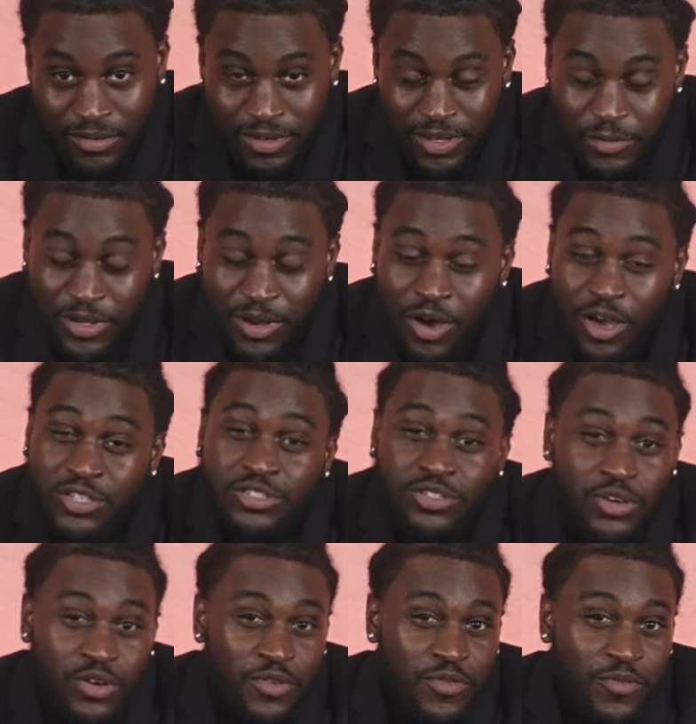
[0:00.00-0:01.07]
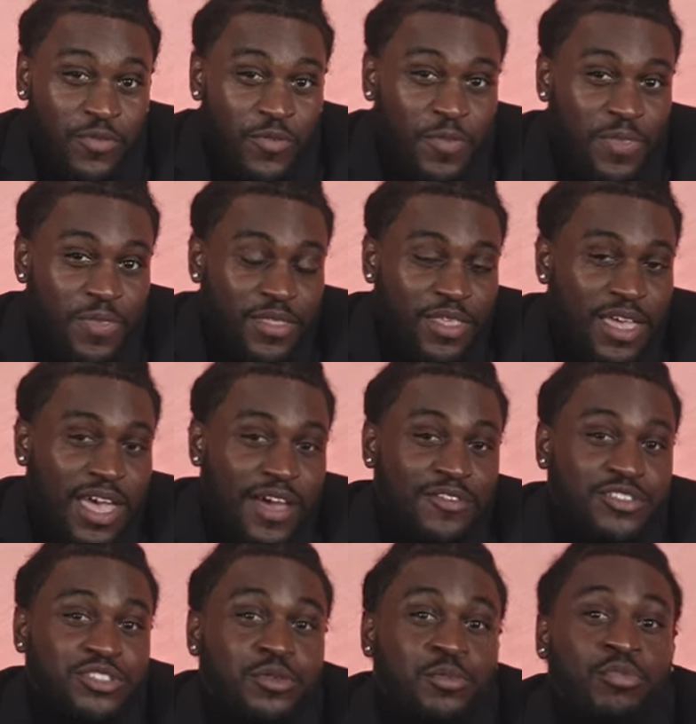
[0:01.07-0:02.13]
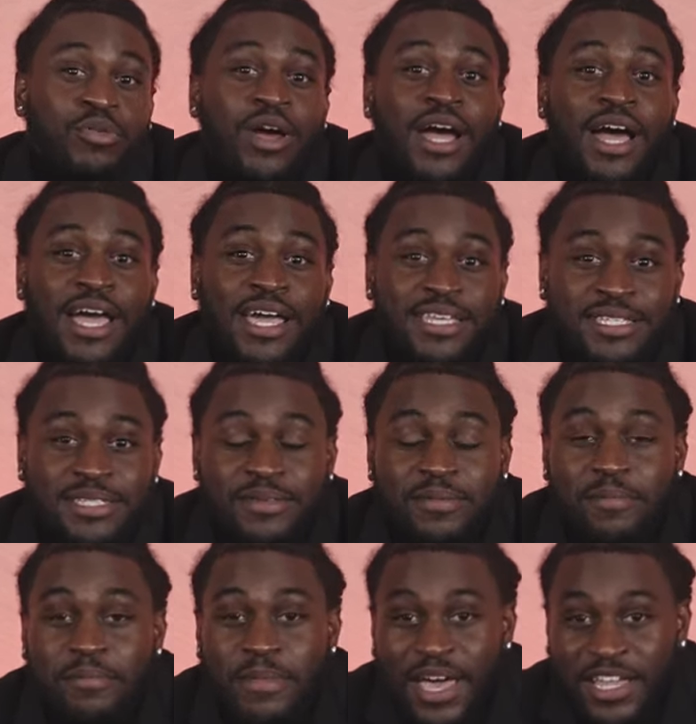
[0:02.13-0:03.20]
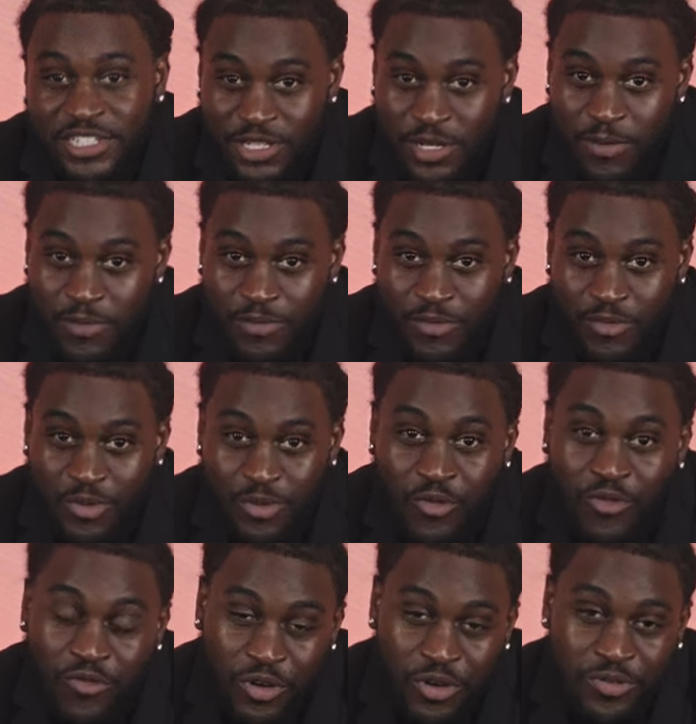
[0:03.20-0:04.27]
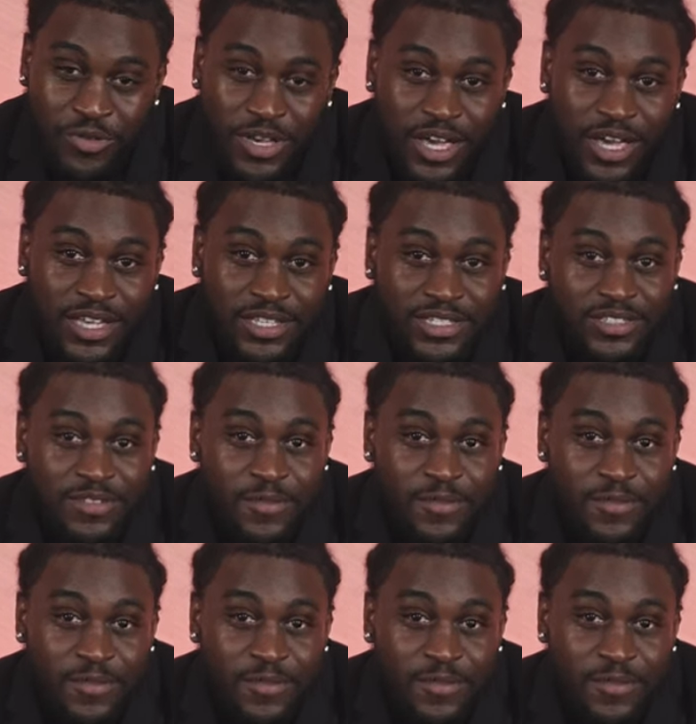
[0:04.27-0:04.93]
And we also have a surprise matchup for you guys.